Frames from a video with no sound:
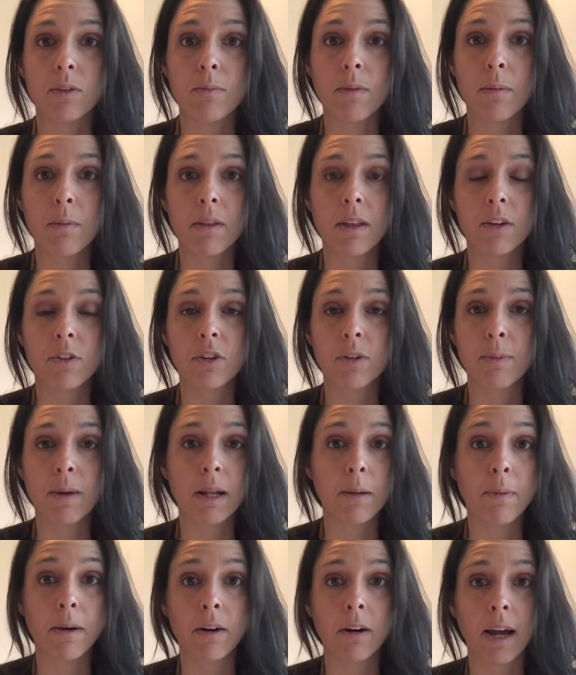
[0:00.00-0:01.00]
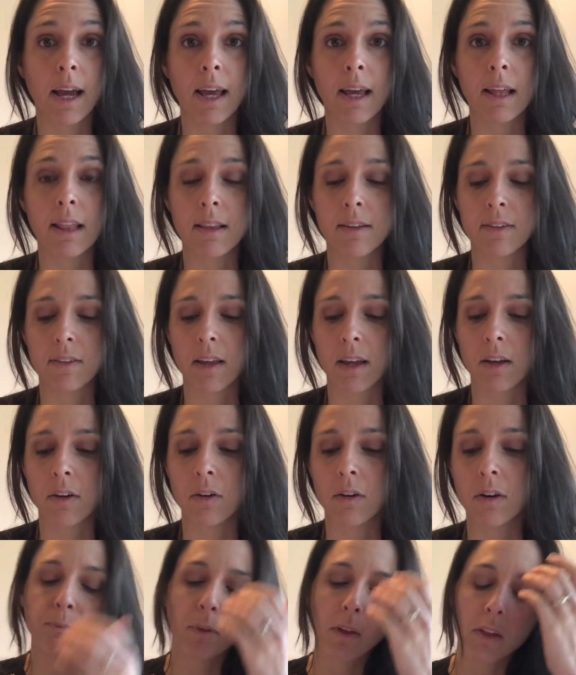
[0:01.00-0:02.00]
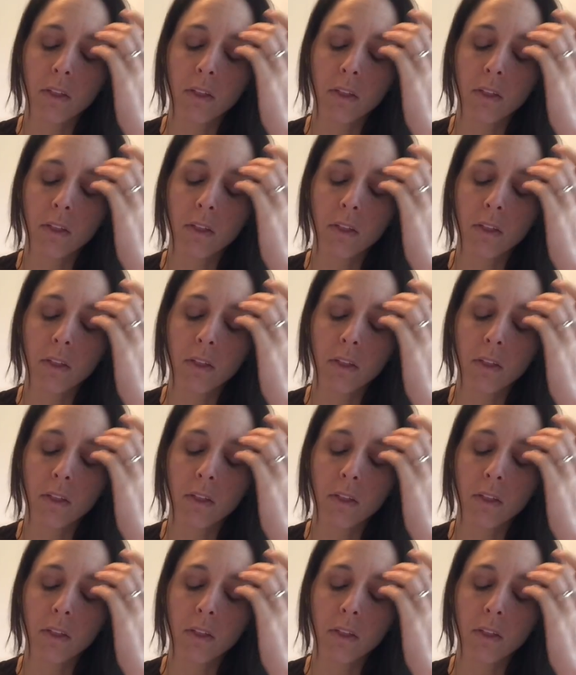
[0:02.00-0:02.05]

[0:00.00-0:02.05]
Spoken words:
maybe that just made a better egg this cycle.